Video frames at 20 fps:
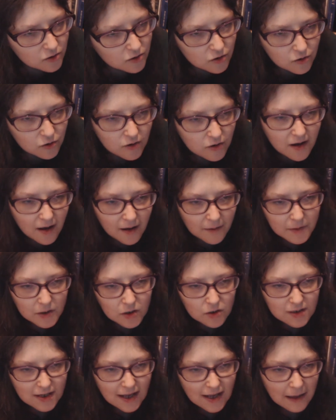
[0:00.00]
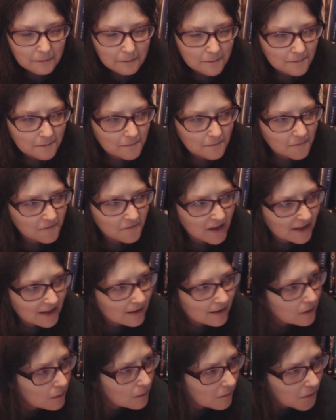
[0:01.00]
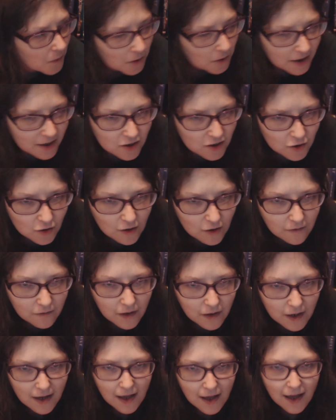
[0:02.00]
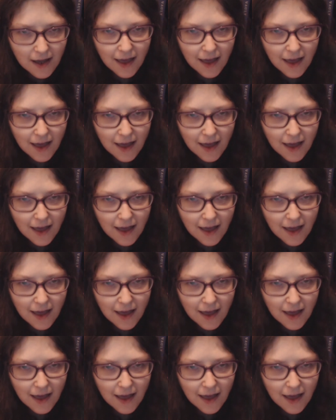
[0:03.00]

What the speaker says: they was annoying at me because I kept fiddling with all this stuff.